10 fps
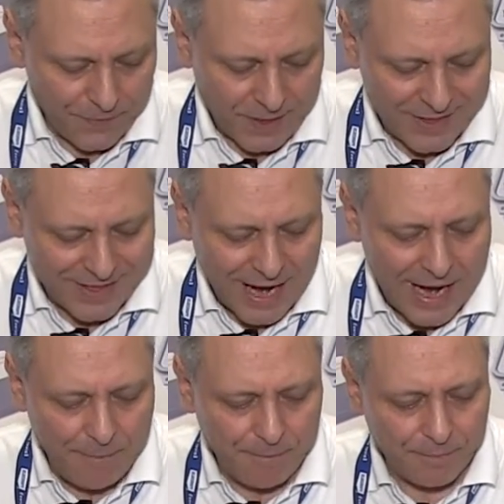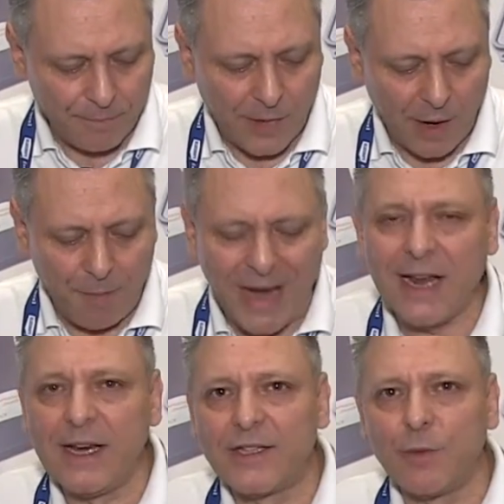the same
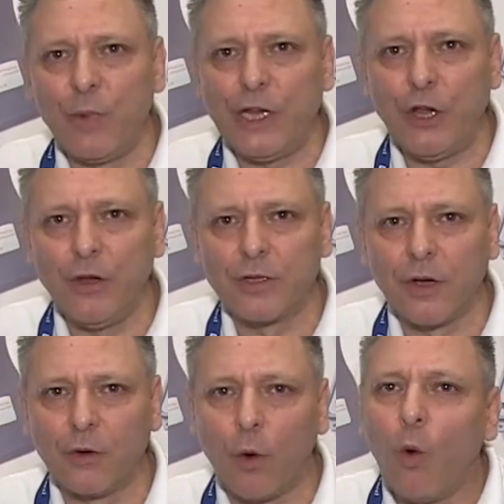mechanism we use on